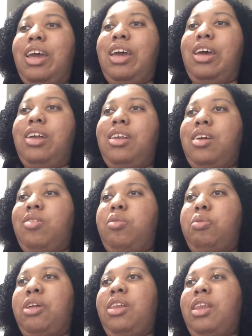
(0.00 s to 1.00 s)
and
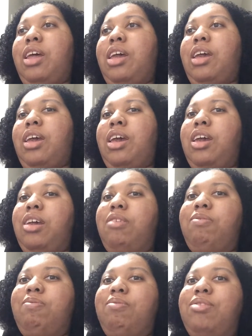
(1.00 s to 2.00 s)
explain, like,
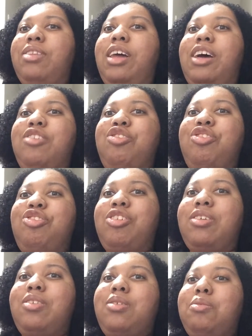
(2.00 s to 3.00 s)
hey, that's
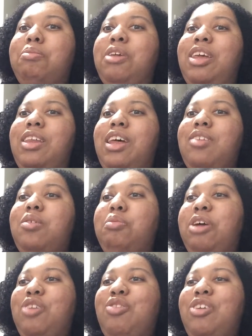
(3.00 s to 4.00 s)
just me, that's my